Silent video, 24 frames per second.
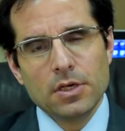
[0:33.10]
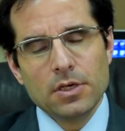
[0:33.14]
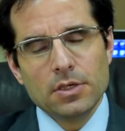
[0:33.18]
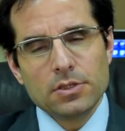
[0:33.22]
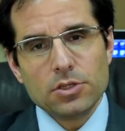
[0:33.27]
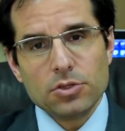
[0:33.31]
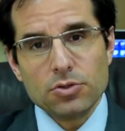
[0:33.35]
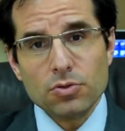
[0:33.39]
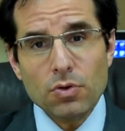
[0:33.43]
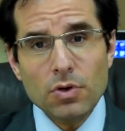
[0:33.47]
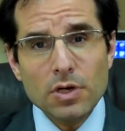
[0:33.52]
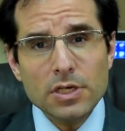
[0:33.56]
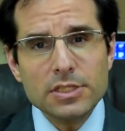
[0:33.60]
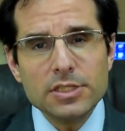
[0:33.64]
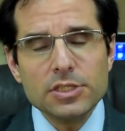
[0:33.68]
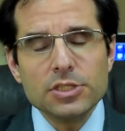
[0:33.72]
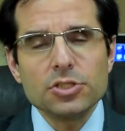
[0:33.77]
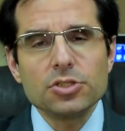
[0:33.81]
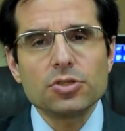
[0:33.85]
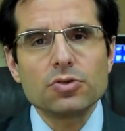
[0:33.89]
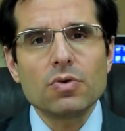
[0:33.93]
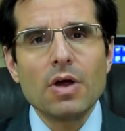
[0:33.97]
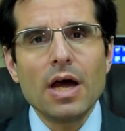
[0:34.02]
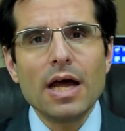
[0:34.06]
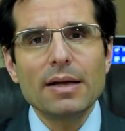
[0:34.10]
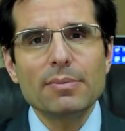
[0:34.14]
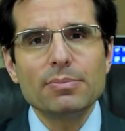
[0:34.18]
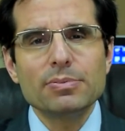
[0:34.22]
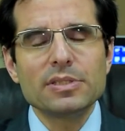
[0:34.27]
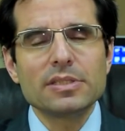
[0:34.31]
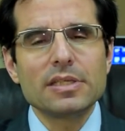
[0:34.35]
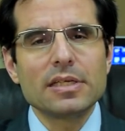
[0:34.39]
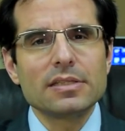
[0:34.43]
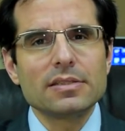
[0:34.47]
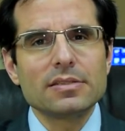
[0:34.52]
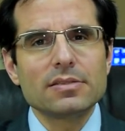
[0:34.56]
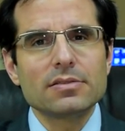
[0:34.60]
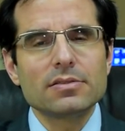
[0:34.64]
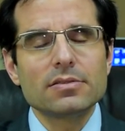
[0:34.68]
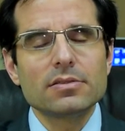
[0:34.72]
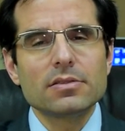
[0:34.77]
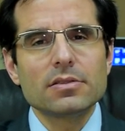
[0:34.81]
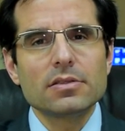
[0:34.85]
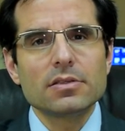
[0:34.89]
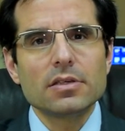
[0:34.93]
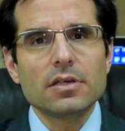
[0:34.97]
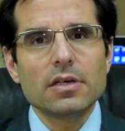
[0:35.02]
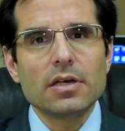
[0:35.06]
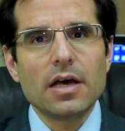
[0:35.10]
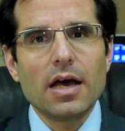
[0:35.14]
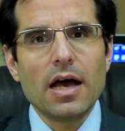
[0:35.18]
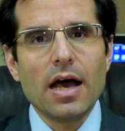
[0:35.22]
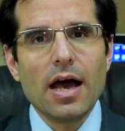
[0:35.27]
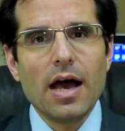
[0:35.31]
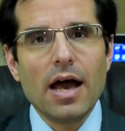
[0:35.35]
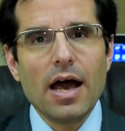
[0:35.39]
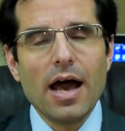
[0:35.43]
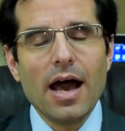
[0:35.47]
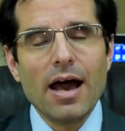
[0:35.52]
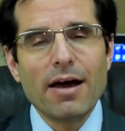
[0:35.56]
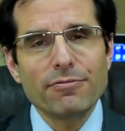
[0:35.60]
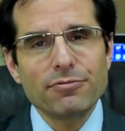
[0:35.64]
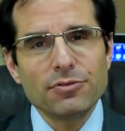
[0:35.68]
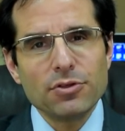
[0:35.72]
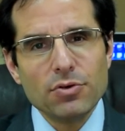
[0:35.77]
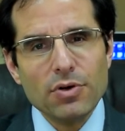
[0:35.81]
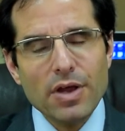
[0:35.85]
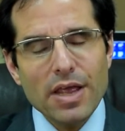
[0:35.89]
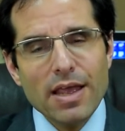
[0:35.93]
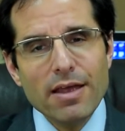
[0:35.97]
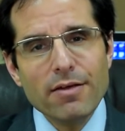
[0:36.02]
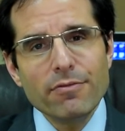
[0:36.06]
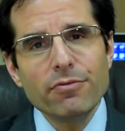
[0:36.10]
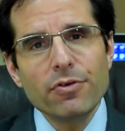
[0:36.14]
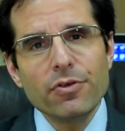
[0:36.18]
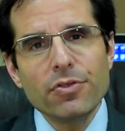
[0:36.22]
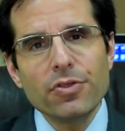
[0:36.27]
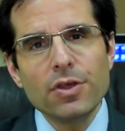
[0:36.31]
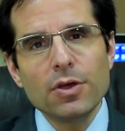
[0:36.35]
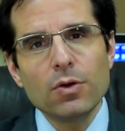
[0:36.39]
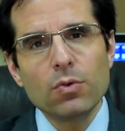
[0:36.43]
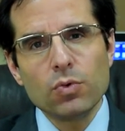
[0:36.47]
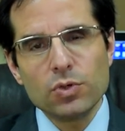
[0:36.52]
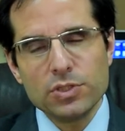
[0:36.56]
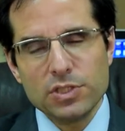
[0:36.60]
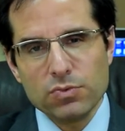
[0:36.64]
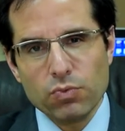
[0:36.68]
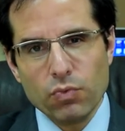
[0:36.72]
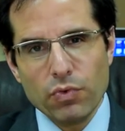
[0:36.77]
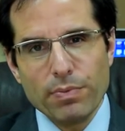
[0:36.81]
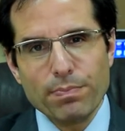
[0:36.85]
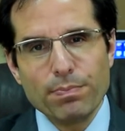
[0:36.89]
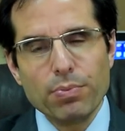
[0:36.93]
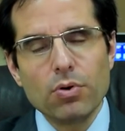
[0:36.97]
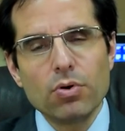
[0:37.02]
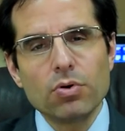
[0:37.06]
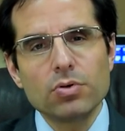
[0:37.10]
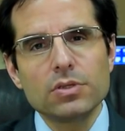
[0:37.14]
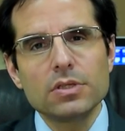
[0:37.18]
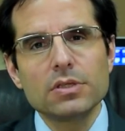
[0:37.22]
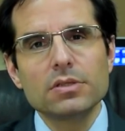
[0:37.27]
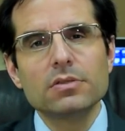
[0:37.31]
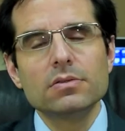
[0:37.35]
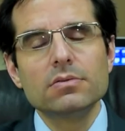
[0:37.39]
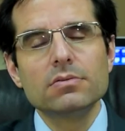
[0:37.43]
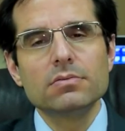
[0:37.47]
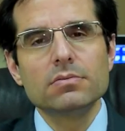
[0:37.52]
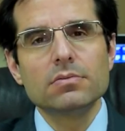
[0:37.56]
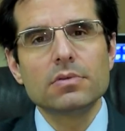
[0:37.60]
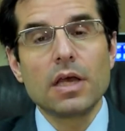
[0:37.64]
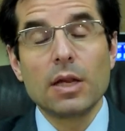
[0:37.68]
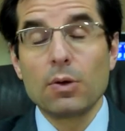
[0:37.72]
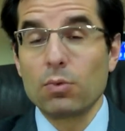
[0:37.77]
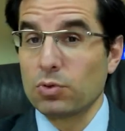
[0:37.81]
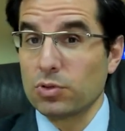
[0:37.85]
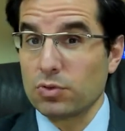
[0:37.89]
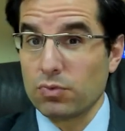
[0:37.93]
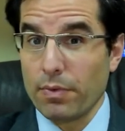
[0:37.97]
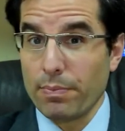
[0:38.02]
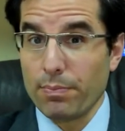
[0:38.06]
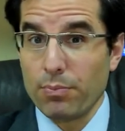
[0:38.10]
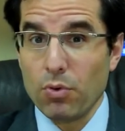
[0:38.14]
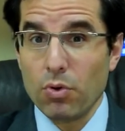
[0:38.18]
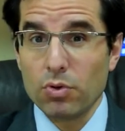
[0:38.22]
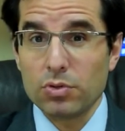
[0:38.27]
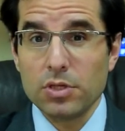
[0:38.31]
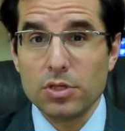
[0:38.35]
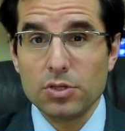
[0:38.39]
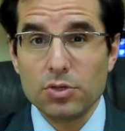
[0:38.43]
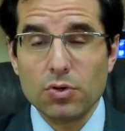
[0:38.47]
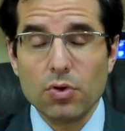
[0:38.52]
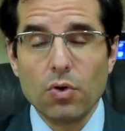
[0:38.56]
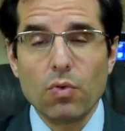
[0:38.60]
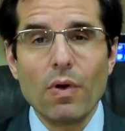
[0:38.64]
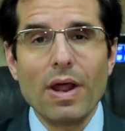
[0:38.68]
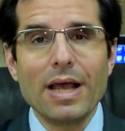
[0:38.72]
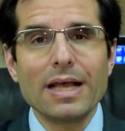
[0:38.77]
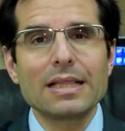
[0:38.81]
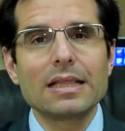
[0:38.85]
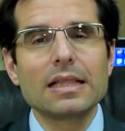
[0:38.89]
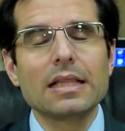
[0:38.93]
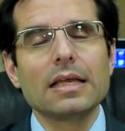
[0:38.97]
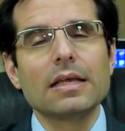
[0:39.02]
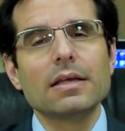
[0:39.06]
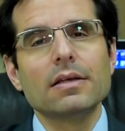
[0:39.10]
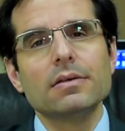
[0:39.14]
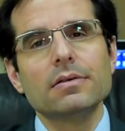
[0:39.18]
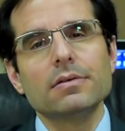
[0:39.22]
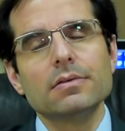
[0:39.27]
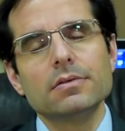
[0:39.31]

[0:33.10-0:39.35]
The Torah describes that after everything was reported and was reported correctly,